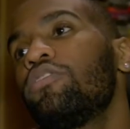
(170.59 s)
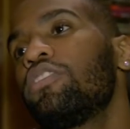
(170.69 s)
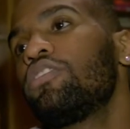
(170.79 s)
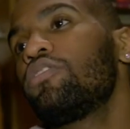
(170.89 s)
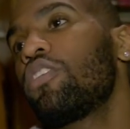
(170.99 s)

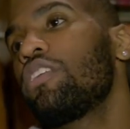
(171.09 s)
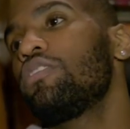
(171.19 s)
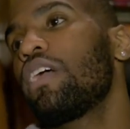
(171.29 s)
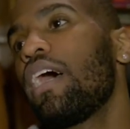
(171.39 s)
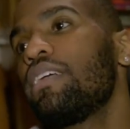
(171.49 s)
to the store that
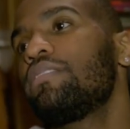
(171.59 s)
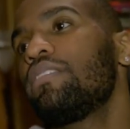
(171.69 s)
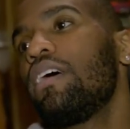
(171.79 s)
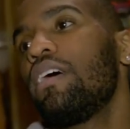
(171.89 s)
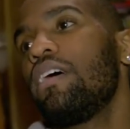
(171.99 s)
you guys
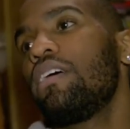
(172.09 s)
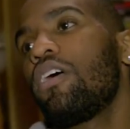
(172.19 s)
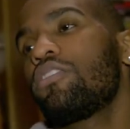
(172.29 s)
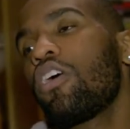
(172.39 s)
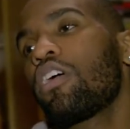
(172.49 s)
uh,
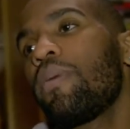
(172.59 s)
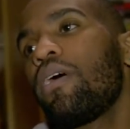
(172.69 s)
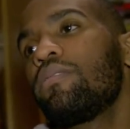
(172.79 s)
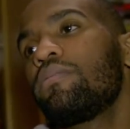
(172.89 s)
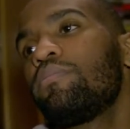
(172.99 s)
are talking
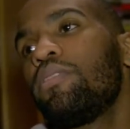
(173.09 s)
about,